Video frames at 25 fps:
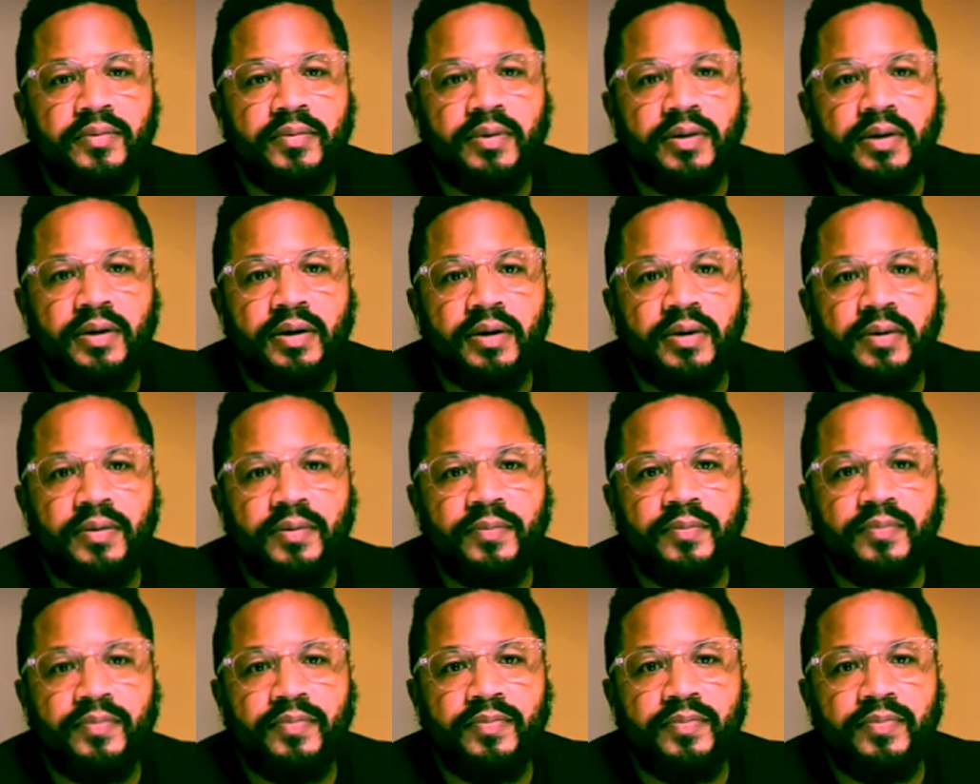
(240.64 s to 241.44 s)
uh,
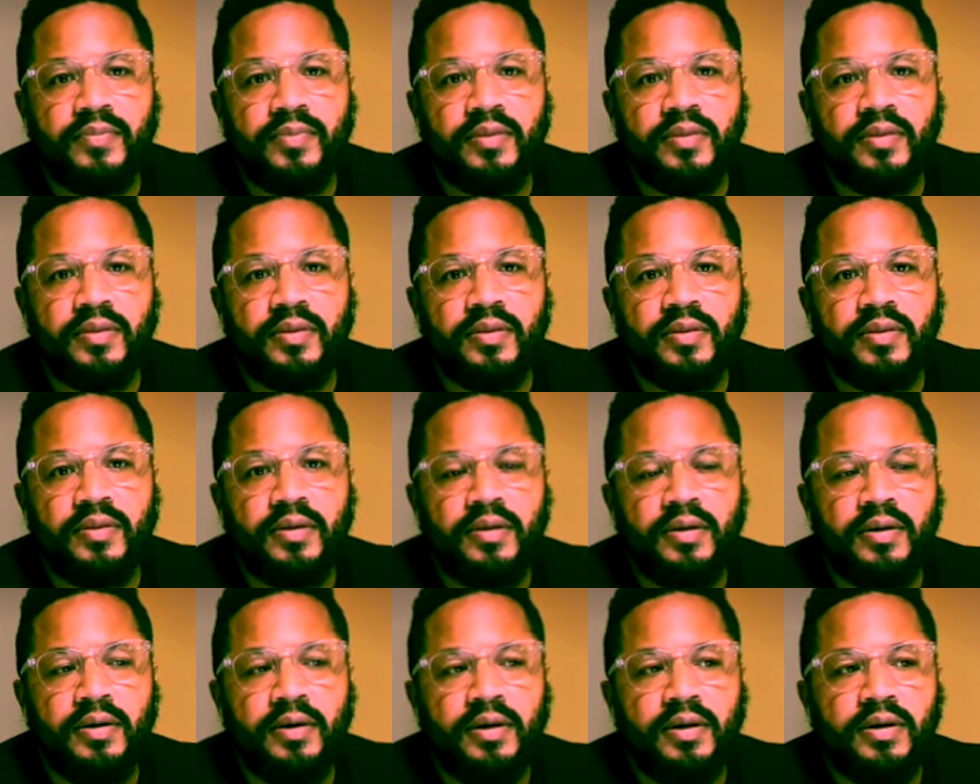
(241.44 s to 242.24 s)

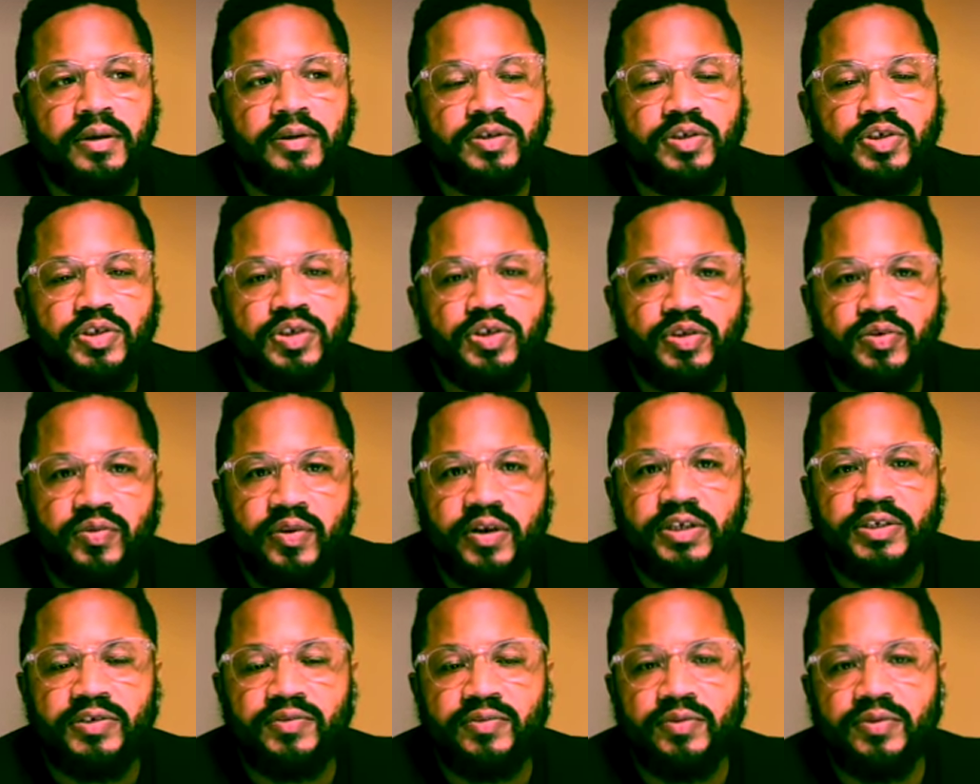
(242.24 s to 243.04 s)

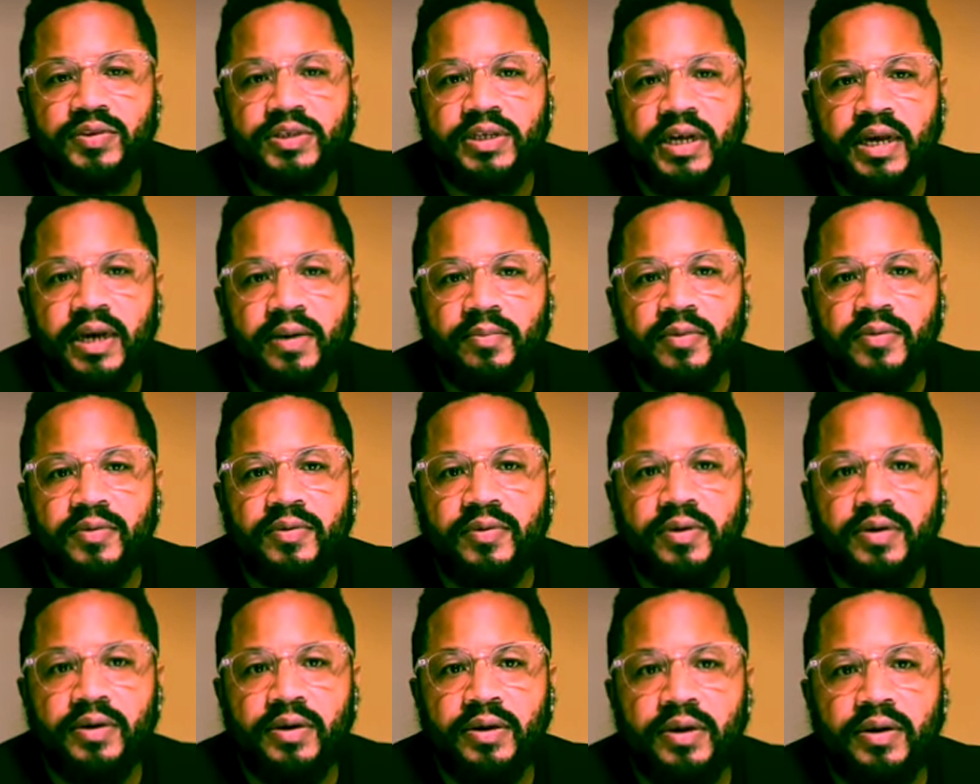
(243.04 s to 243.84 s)
stressful time of
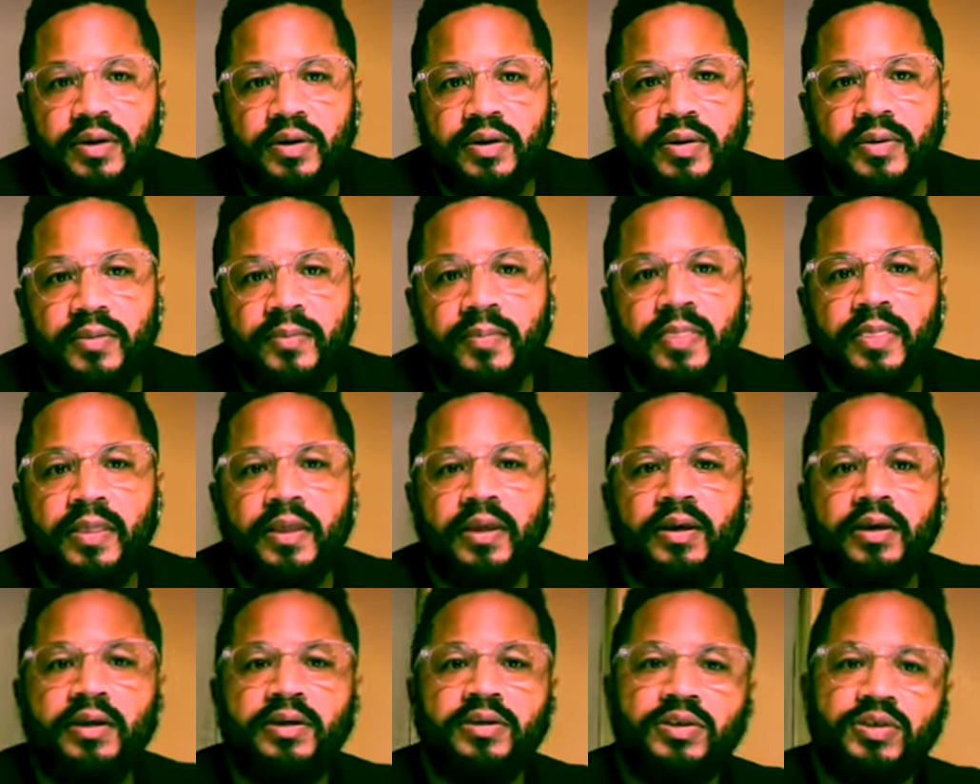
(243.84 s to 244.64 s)
the year
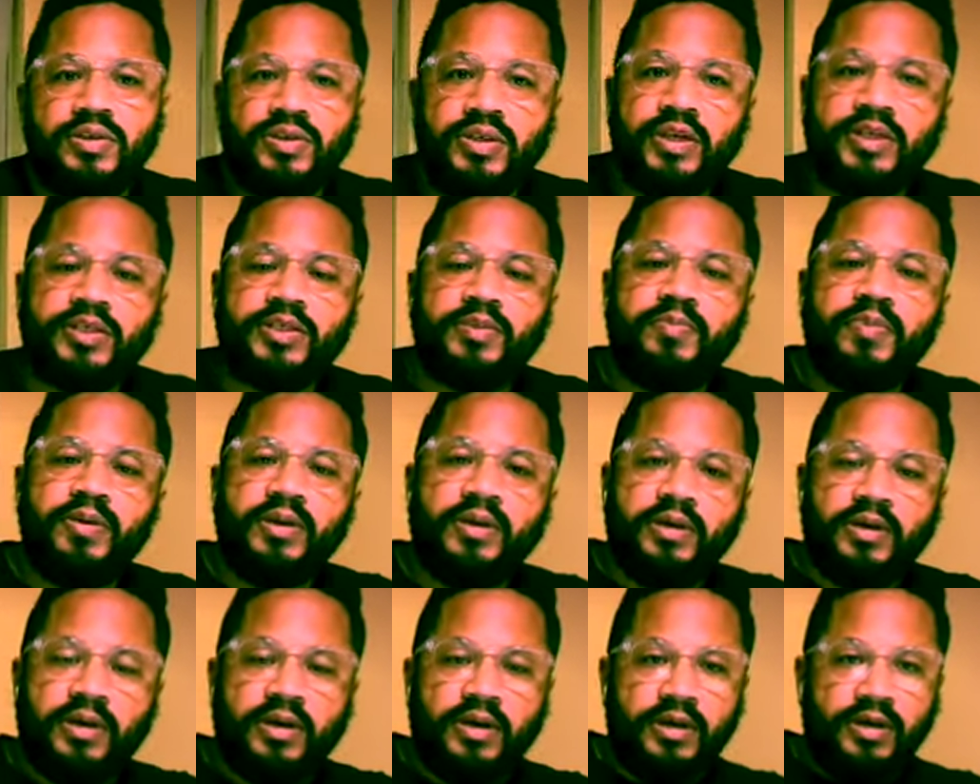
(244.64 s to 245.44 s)
just
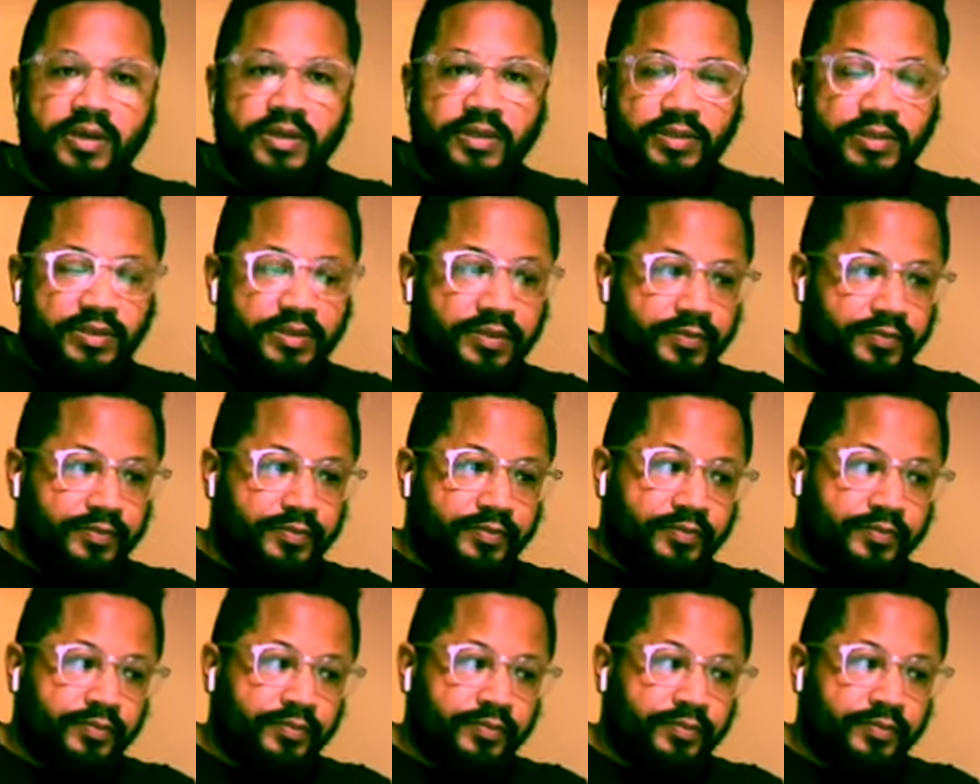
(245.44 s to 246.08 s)
because